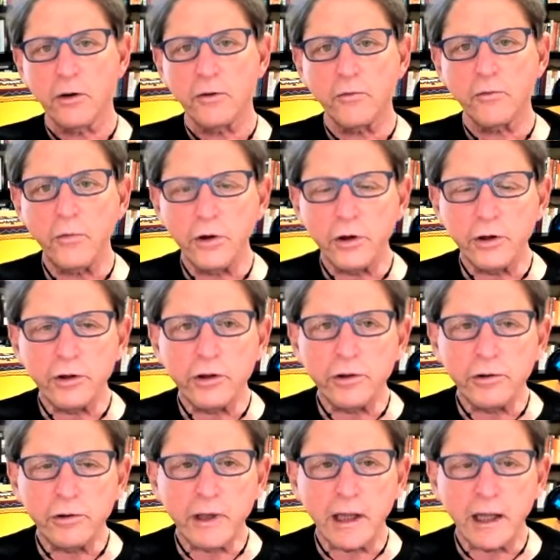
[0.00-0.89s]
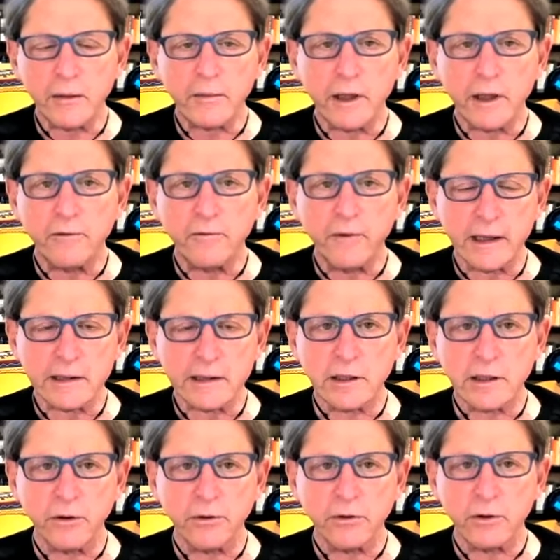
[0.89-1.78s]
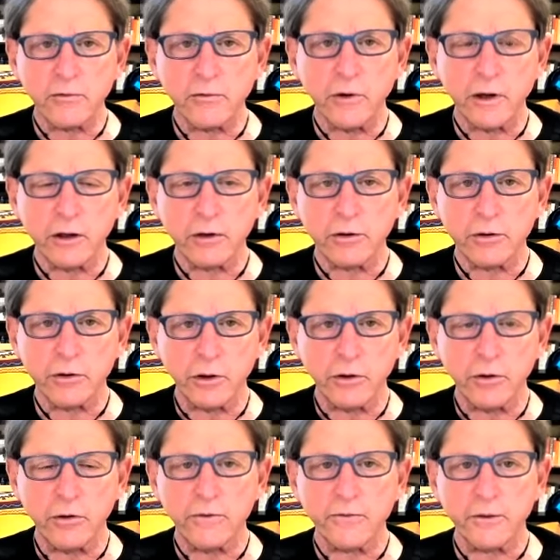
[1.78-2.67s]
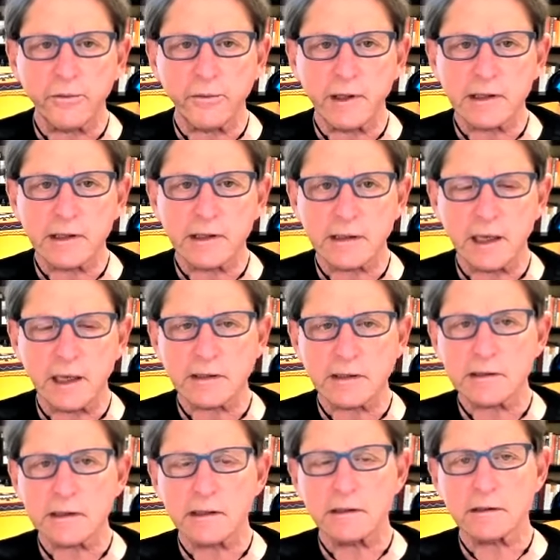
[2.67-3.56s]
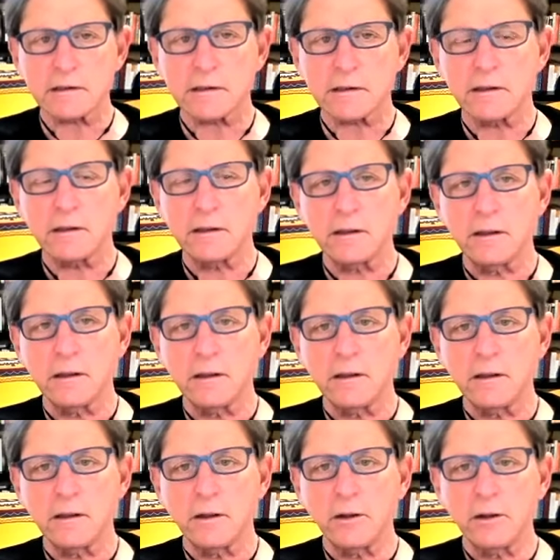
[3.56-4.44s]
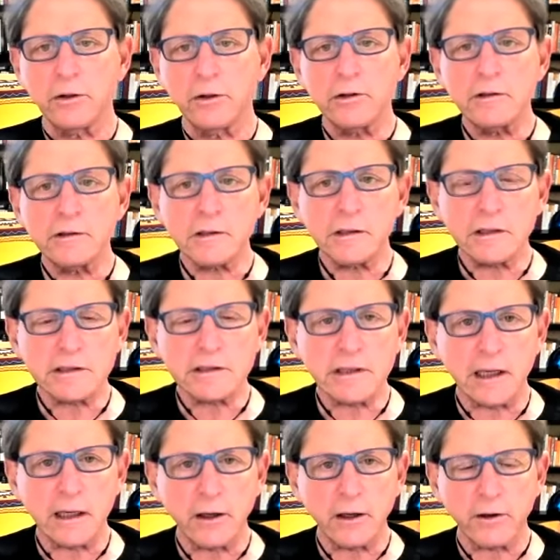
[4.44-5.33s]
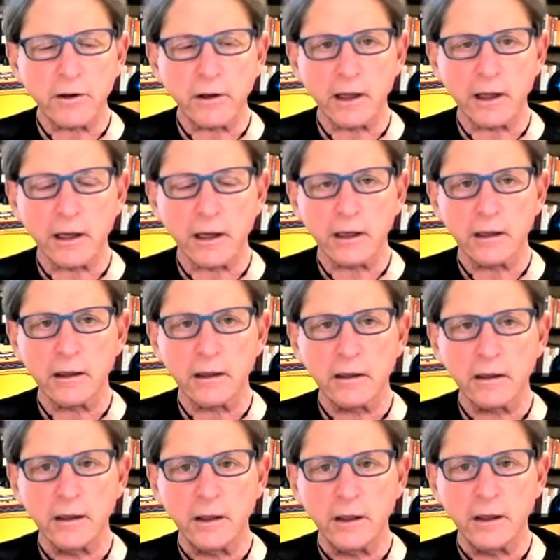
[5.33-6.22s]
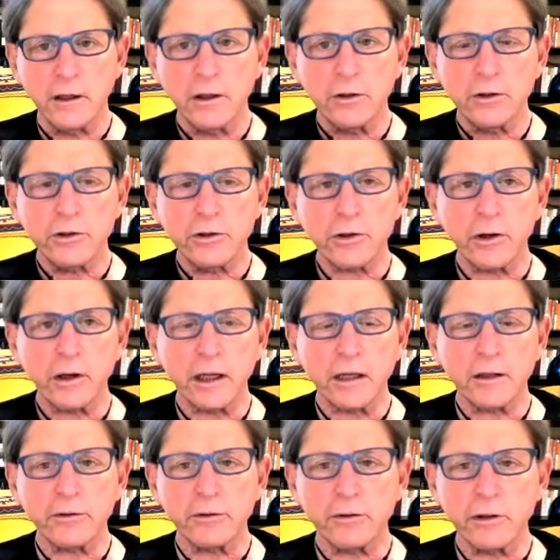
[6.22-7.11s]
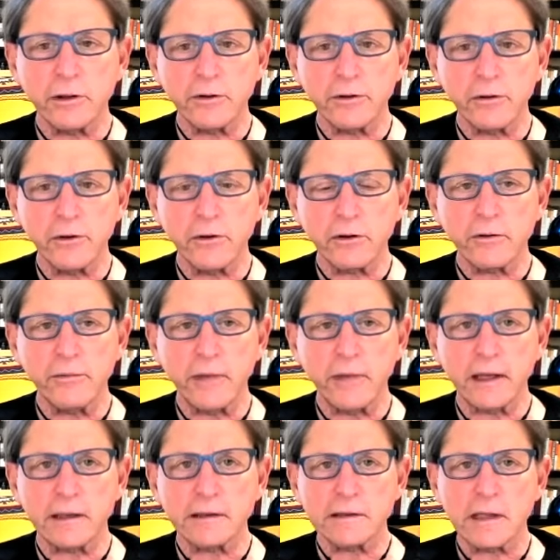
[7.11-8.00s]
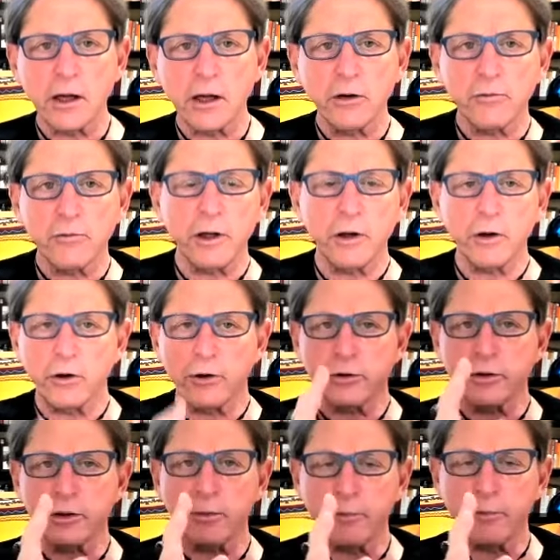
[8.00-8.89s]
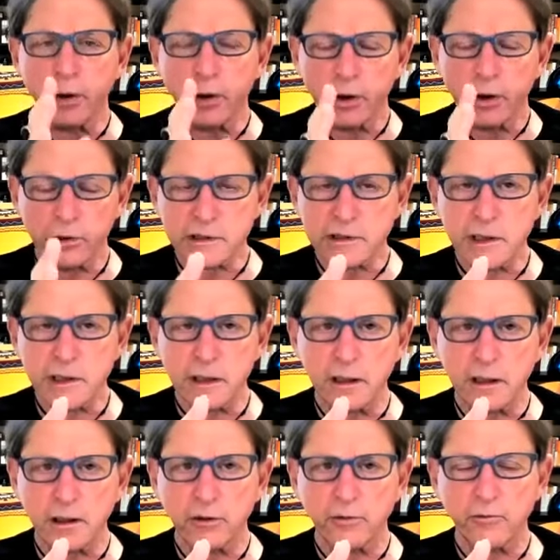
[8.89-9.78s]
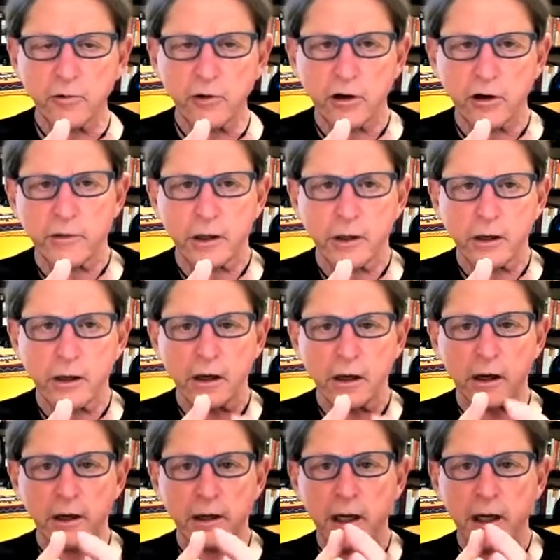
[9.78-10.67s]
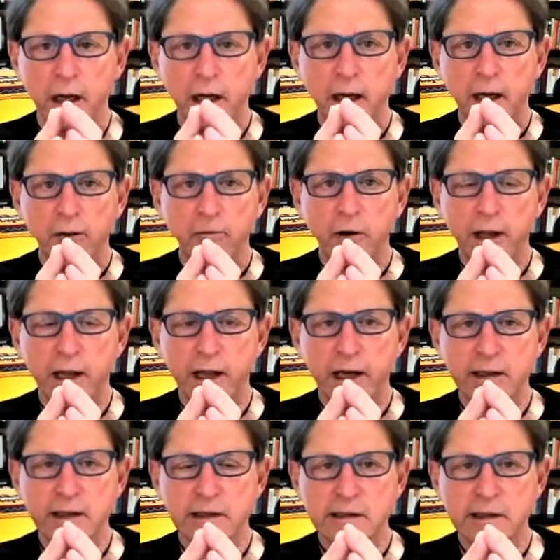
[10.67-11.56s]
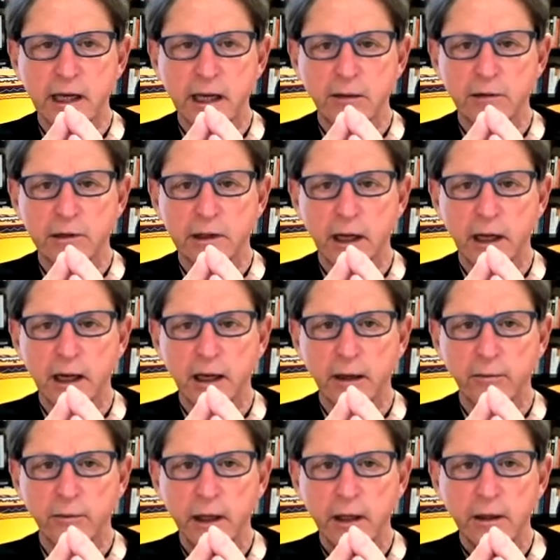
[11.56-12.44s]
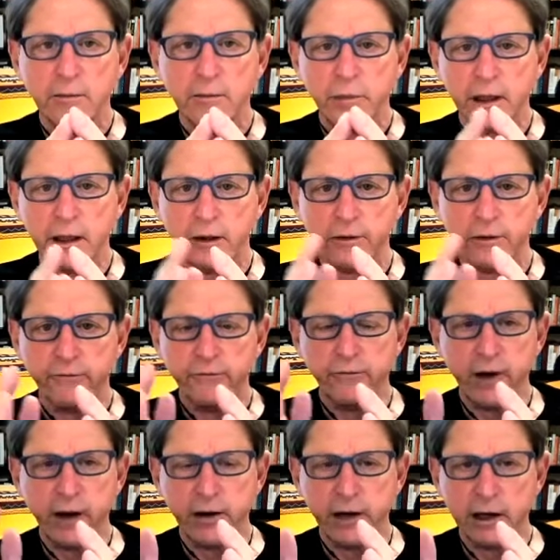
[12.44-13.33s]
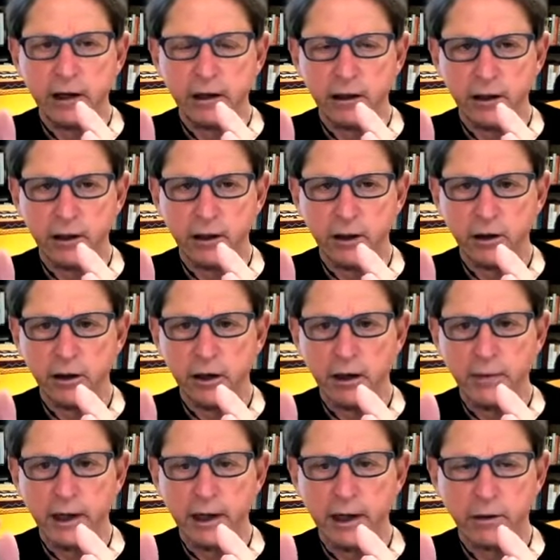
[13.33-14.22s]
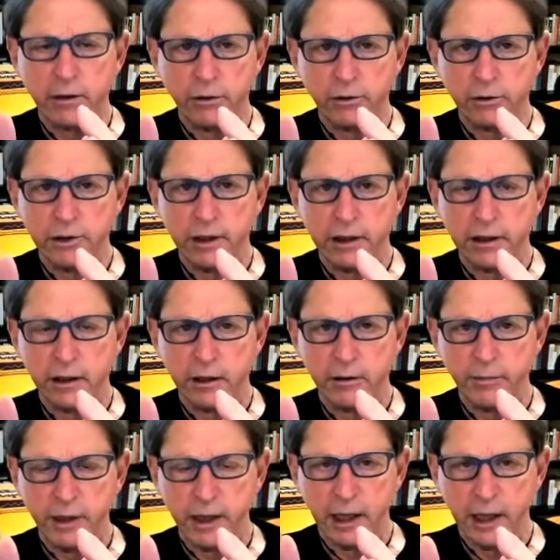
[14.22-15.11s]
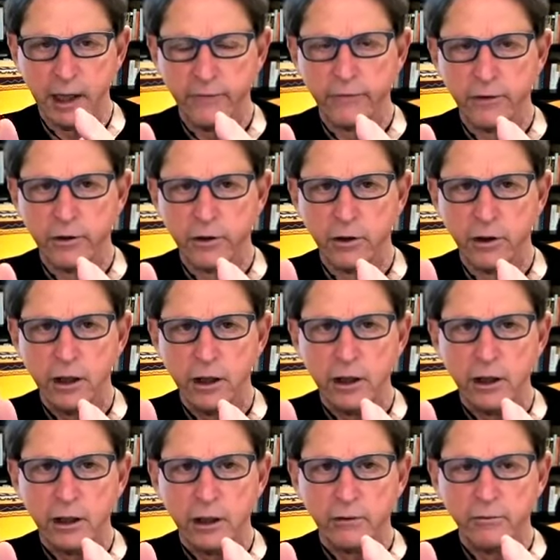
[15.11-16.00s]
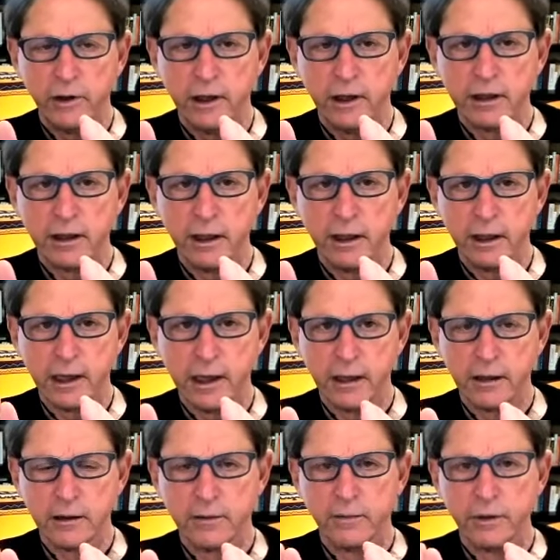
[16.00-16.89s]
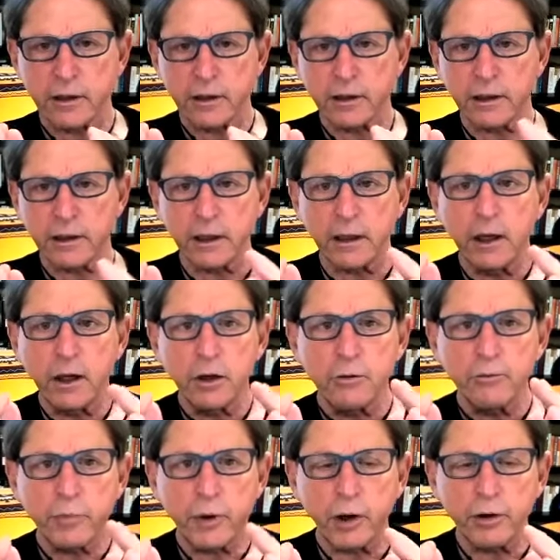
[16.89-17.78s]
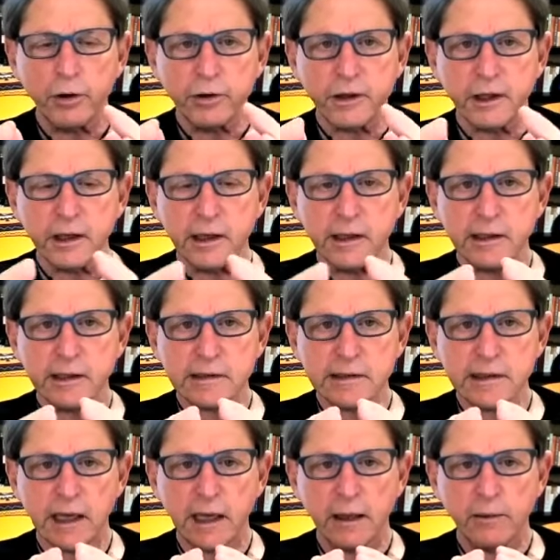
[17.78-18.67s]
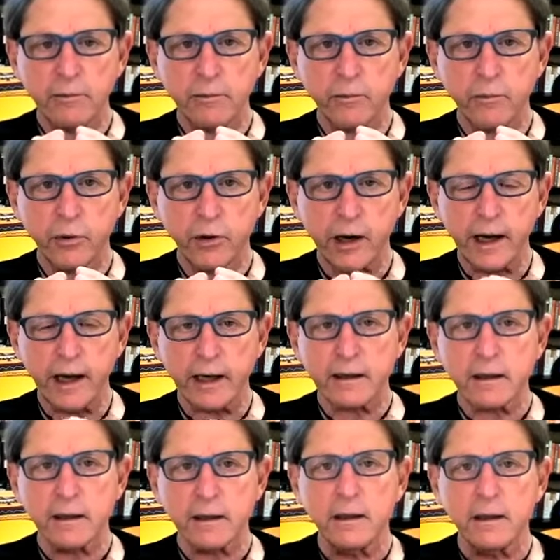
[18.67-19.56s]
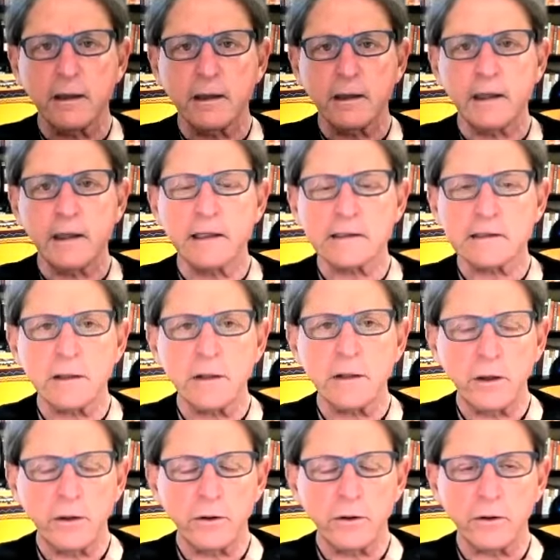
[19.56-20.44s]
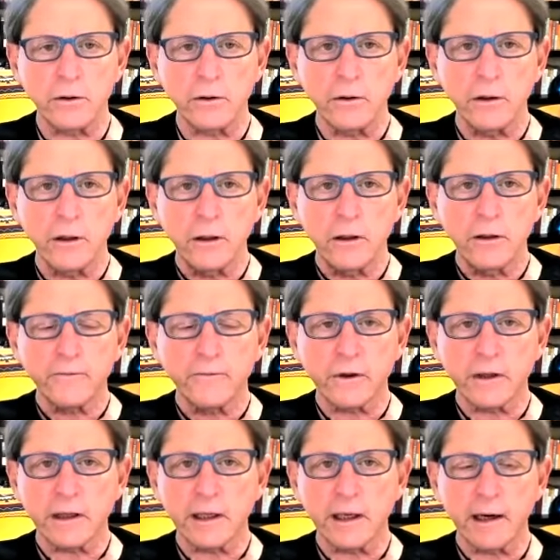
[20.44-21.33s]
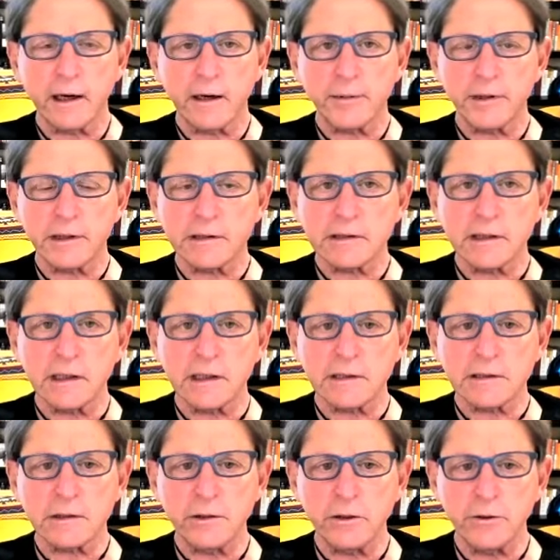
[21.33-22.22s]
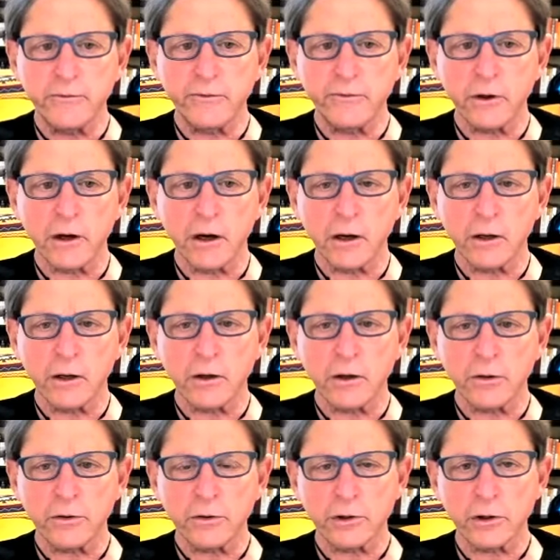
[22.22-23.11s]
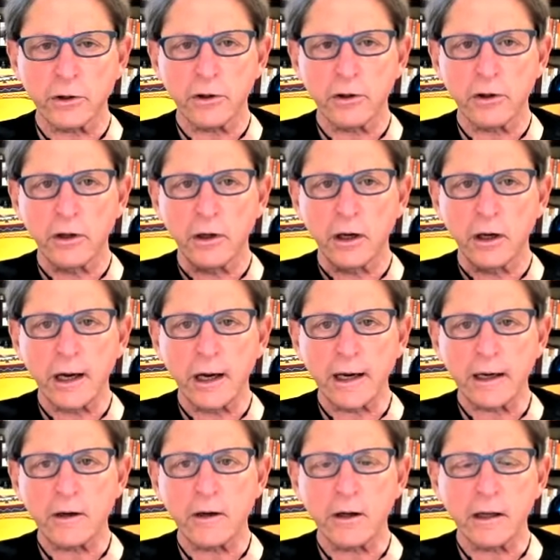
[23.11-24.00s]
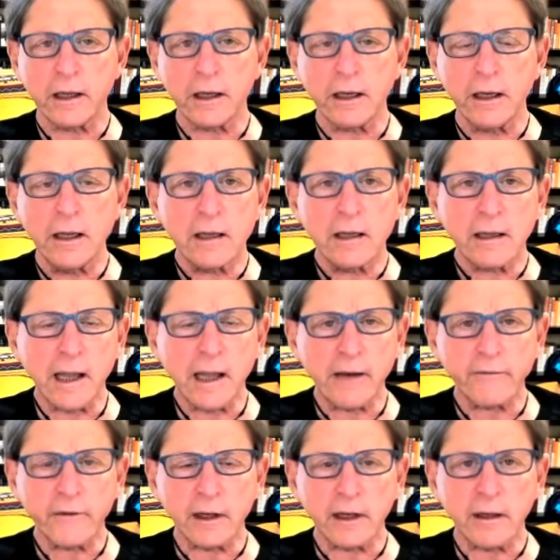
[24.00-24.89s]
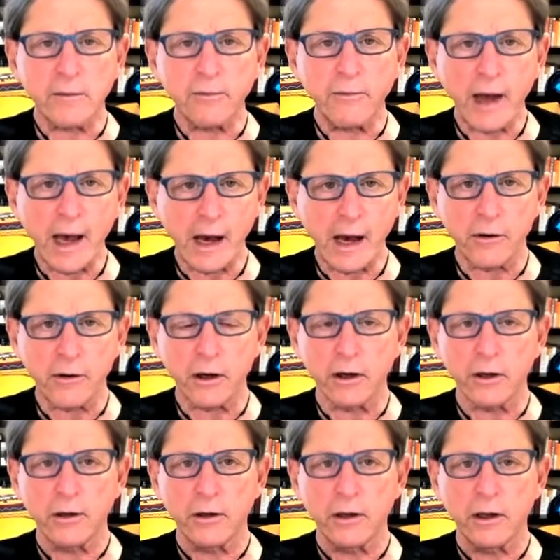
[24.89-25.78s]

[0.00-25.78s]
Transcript: Will you let me rescue the real you from this nonsense? Who's going to say no to that? Joining through the truth means we hold the person in warm regard while at the same time being very clear about holding their behavior with accountability, both in the same breath. It's new for therapists. It's new for our culture. I call it loving power.